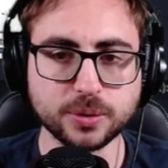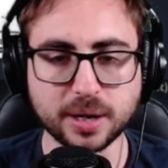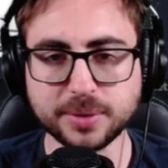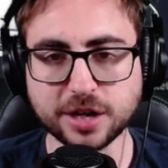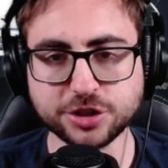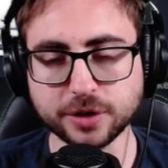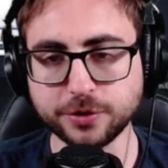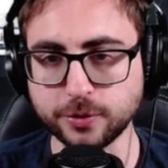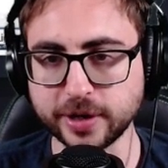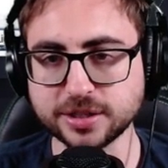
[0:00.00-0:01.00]
I'm not sure if
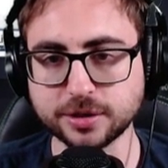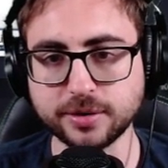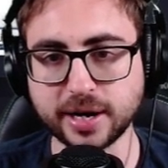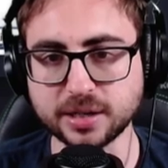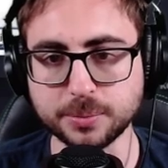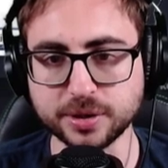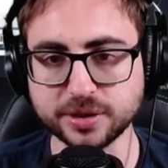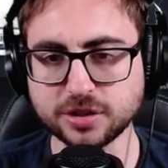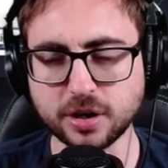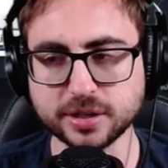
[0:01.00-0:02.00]
3 is the correct number. This
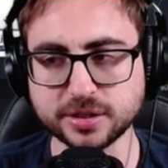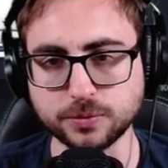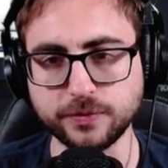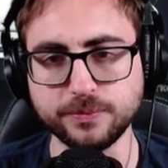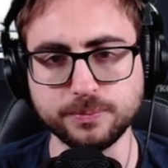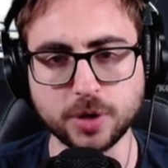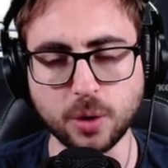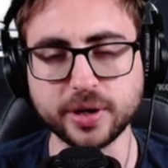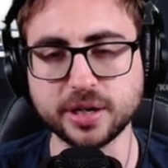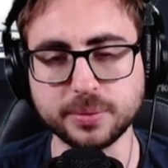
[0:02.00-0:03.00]
card's
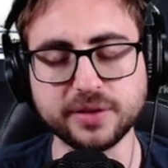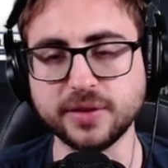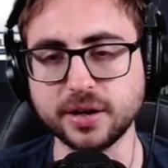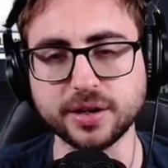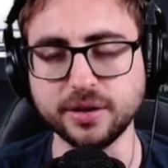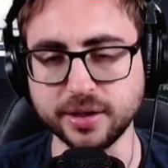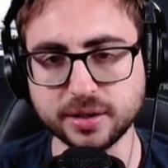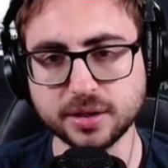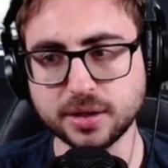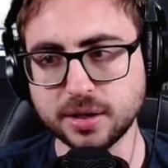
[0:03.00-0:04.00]
going to be very good.
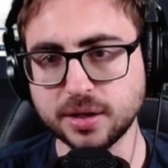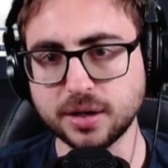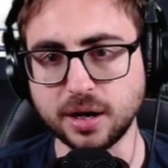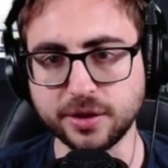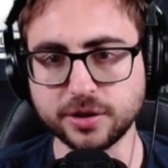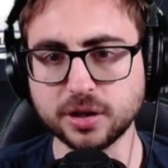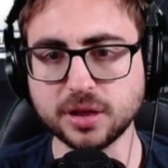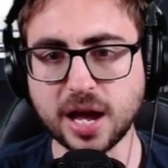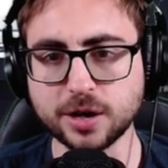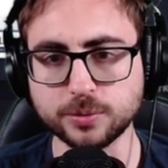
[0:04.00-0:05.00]
There are a
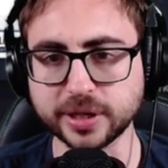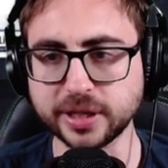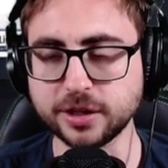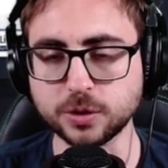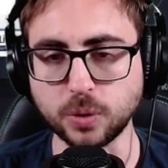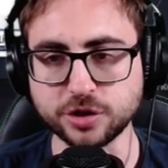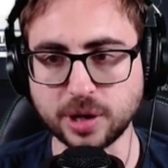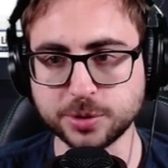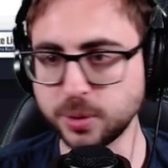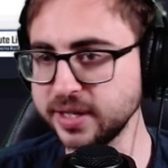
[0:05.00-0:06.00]
lot of really good 1-drops
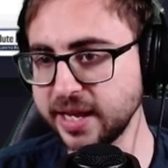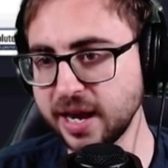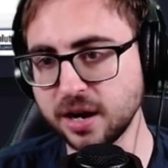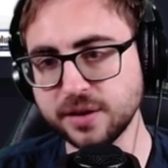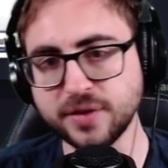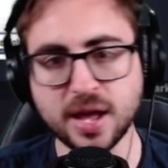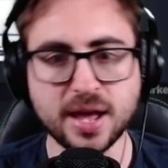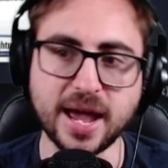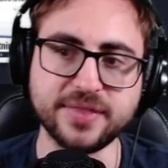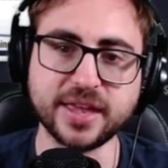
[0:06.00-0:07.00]
you want to take care of.
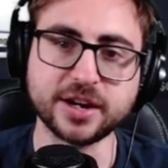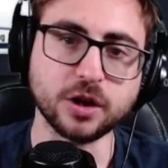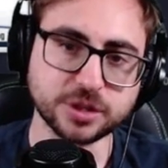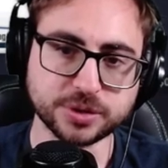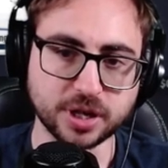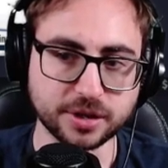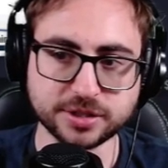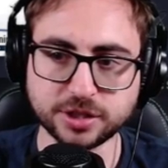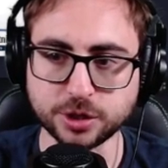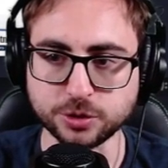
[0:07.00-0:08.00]
And then it also tucks
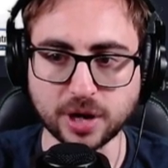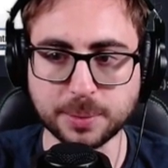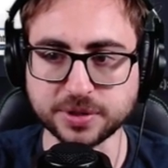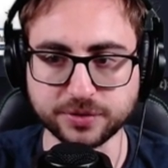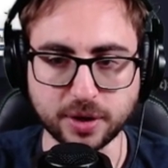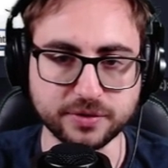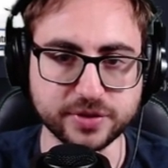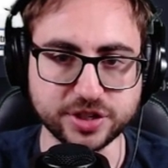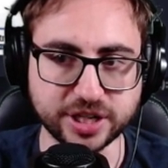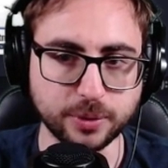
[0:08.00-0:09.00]
2-drops if you have a
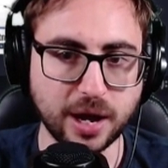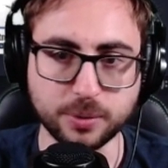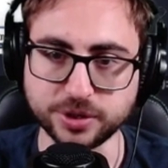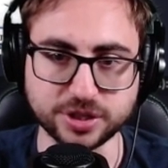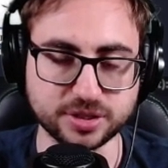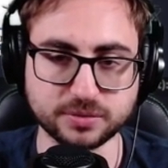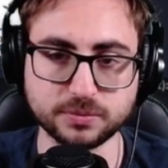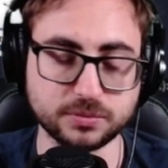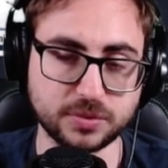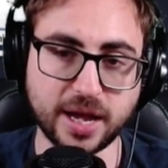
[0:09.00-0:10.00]
Vegito out, which is
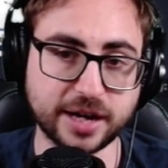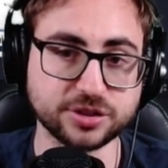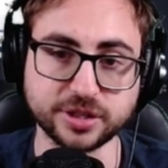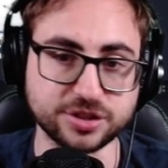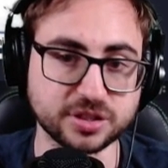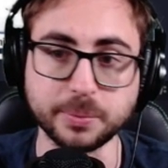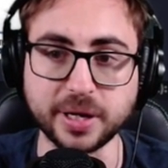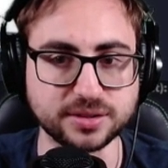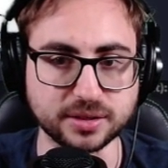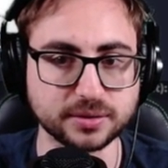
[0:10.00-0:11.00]
actually just
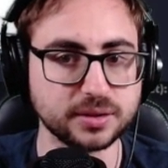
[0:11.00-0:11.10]
amazing.